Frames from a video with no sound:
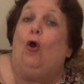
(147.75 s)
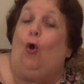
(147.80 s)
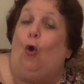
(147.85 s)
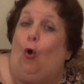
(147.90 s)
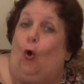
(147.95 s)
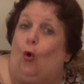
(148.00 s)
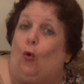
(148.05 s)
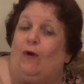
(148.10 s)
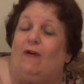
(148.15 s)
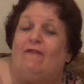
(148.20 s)

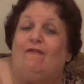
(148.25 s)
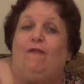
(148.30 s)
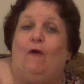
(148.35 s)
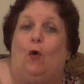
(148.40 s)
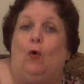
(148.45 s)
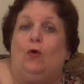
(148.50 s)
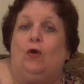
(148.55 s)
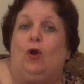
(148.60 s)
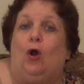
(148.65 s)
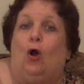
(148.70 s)
or a
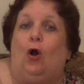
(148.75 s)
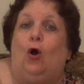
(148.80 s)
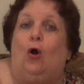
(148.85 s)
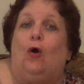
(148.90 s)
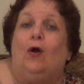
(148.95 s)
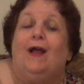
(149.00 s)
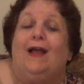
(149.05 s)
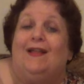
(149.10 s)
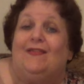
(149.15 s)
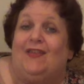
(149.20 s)
phone
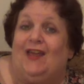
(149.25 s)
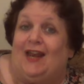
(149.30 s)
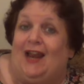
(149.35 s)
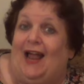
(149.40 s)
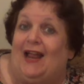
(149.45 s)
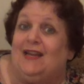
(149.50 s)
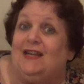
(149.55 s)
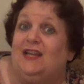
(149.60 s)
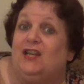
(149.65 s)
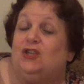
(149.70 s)
call that
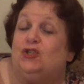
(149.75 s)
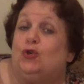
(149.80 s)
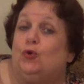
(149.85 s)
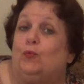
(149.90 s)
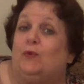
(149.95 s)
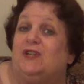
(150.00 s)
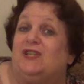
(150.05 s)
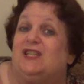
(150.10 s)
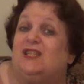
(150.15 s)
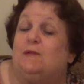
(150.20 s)
I need to
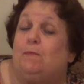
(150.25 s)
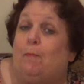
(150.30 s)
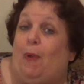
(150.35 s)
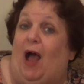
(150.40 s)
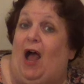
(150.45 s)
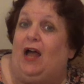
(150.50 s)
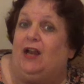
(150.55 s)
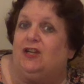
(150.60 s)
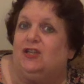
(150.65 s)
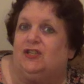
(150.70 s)

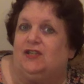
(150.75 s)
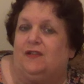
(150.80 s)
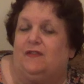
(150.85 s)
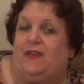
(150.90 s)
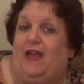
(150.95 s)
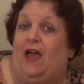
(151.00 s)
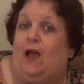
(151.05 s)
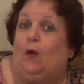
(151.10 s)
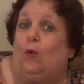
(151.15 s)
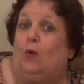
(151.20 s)
respond to
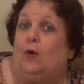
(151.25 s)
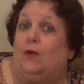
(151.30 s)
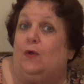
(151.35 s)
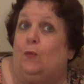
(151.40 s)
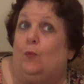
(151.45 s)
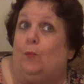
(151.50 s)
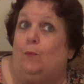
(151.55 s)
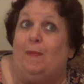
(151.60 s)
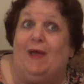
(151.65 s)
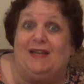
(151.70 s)
that
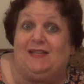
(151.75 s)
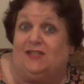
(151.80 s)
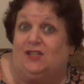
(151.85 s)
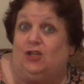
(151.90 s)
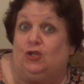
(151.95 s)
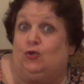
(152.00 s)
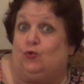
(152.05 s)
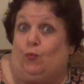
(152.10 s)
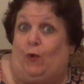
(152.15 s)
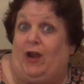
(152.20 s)

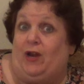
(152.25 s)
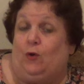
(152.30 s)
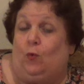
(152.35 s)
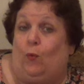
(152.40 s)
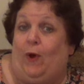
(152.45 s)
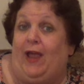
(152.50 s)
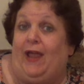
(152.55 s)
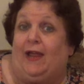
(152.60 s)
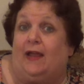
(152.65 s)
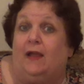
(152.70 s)
message right
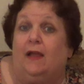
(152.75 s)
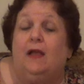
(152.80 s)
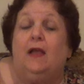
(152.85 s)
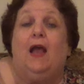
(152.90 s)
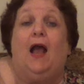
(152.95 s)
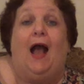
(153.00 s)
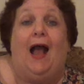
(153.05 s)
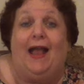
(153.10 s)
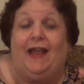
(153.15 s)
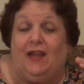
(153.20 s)
away.
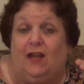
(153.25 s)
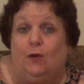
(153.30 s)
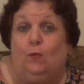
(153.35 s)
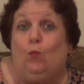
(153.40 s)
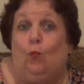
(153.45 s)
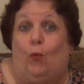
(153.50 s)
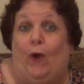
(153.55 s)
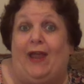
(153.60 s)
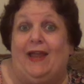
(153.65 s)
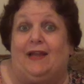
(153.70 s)
I
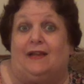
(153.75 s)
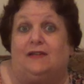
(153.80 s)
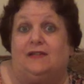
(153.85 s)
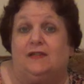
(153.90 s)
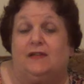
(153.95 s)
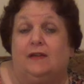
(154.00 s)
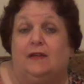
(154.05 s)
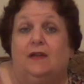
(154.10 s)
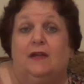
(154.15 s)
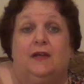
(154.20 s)
can
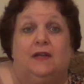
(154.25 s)
wait.